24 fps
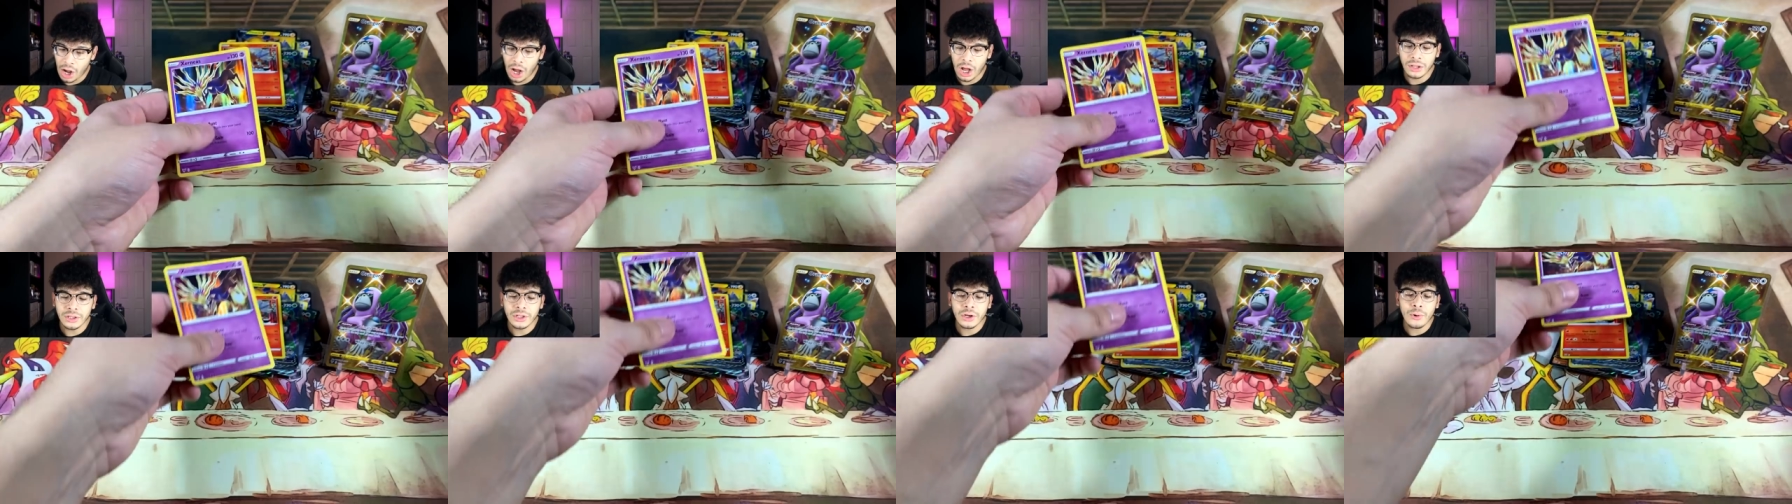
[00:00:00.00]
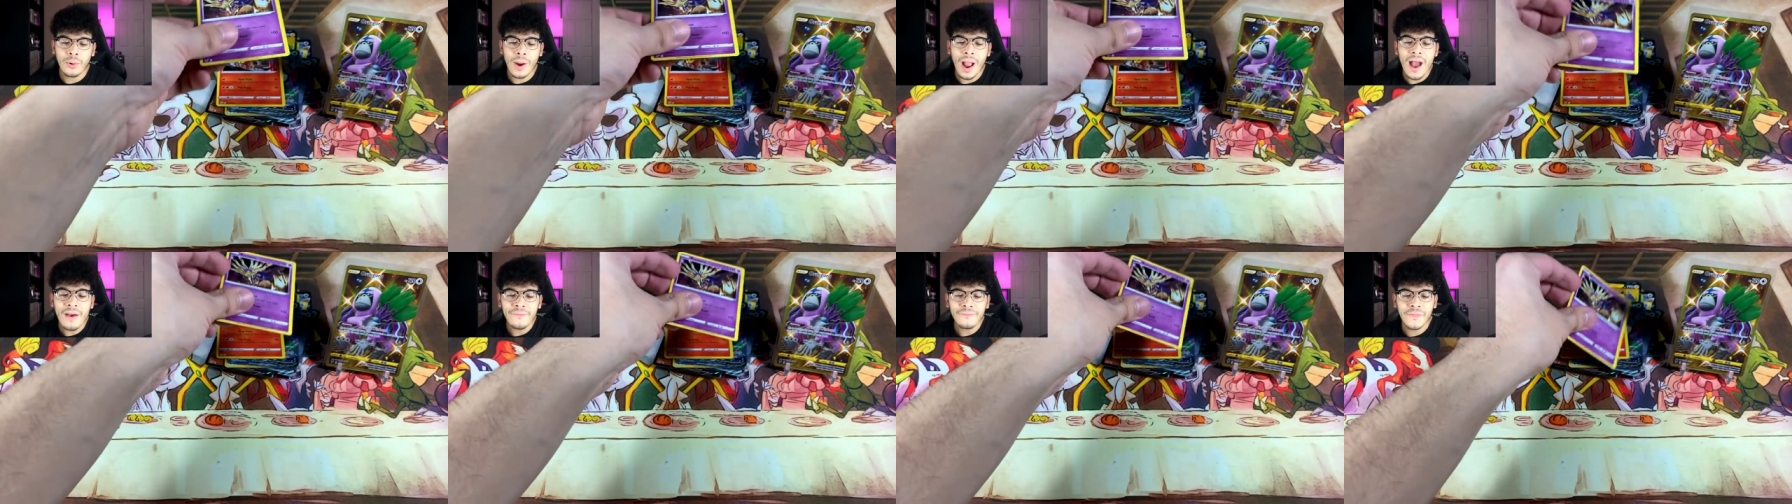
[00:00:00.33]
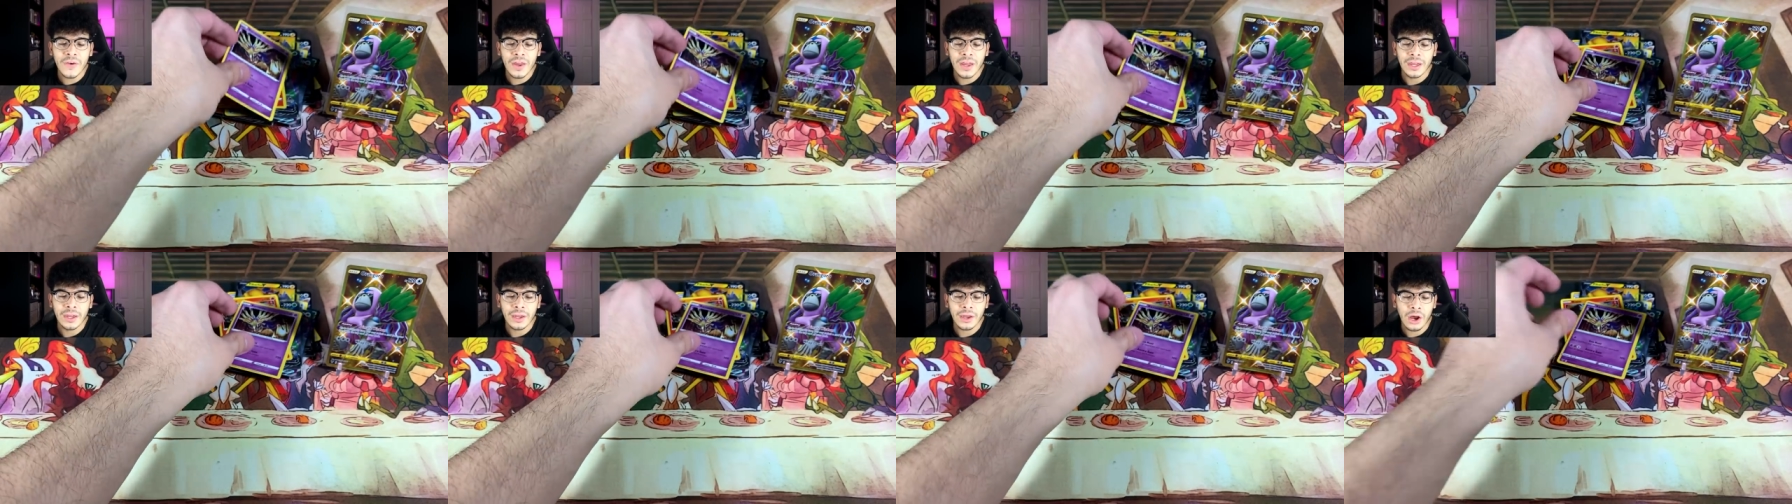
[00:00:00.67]

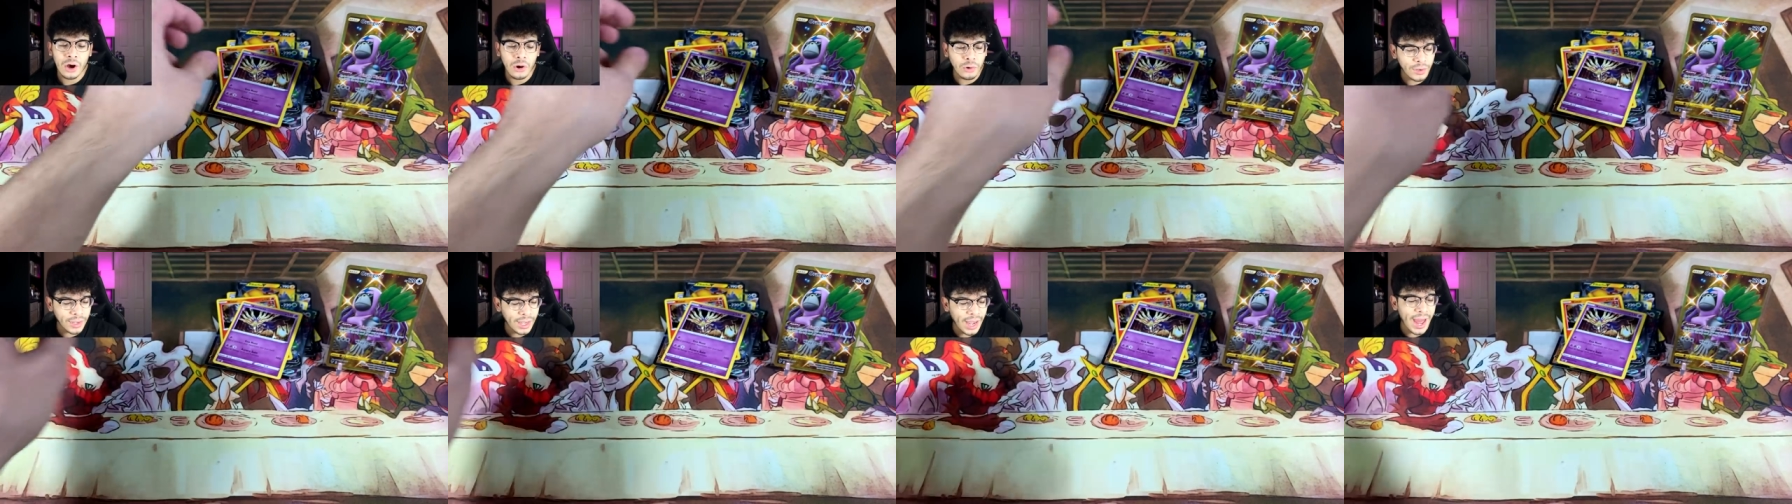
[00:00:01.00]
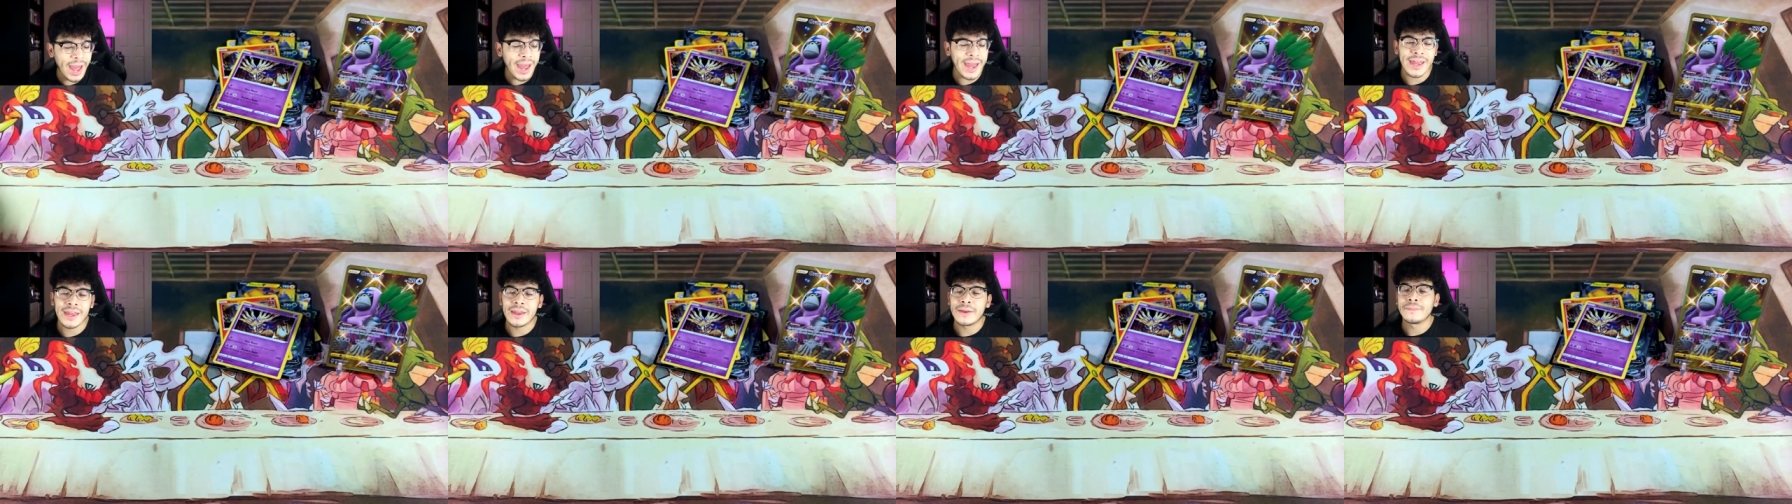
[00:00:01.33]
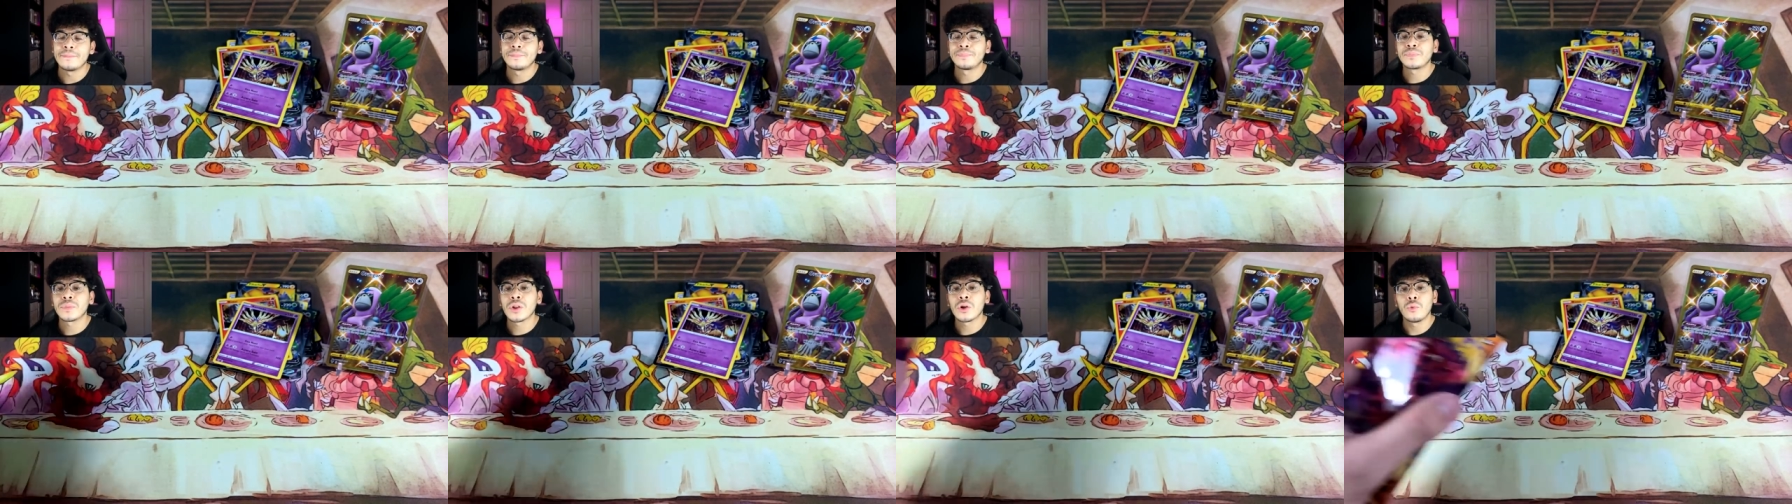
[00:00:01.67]
holographic. Okay.
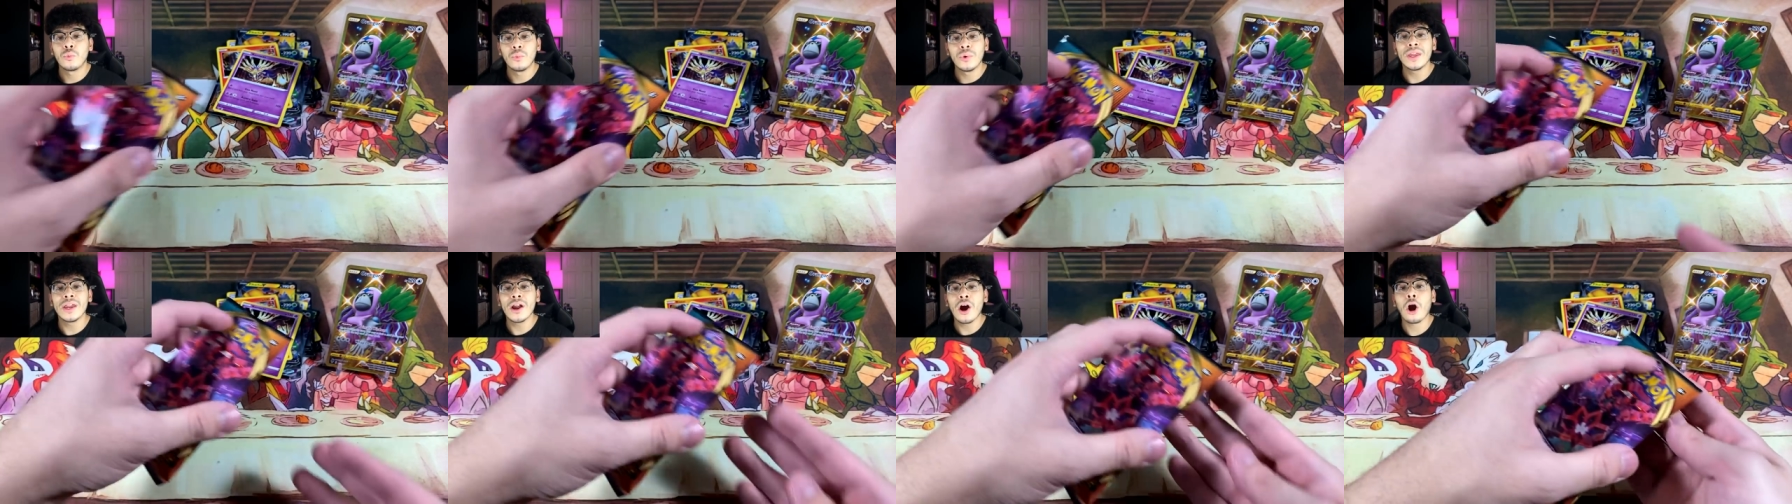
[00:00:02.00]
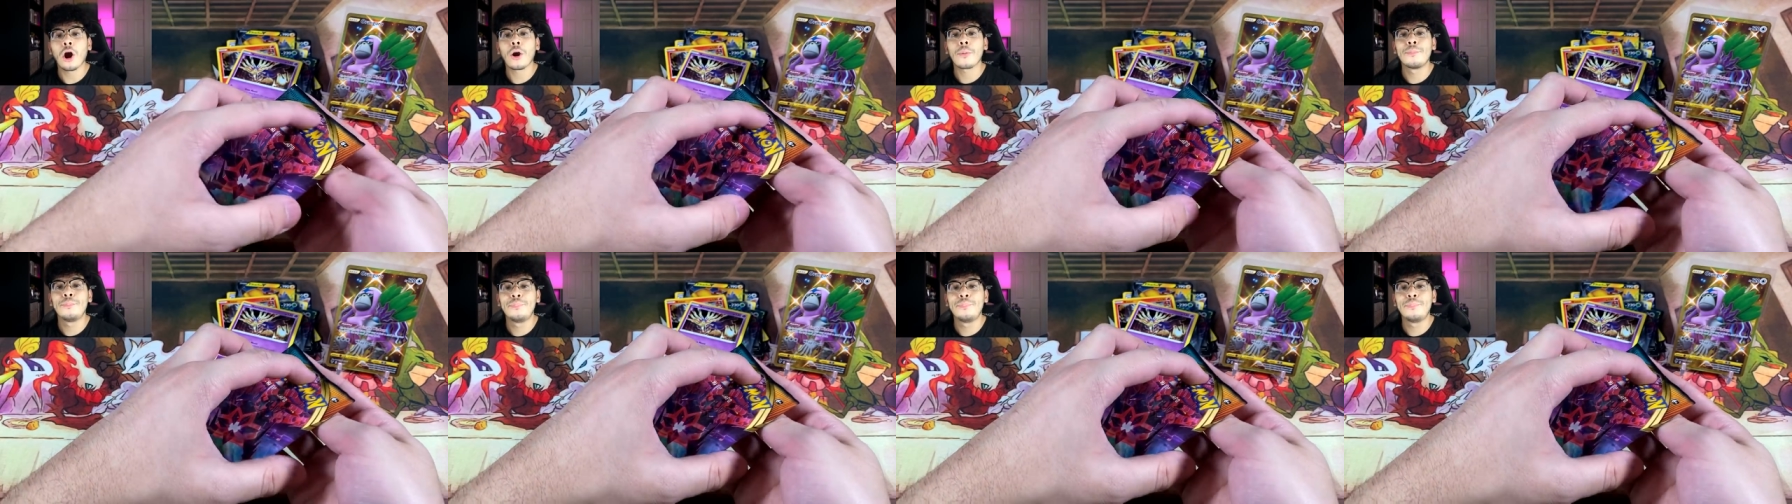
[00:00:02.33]
We are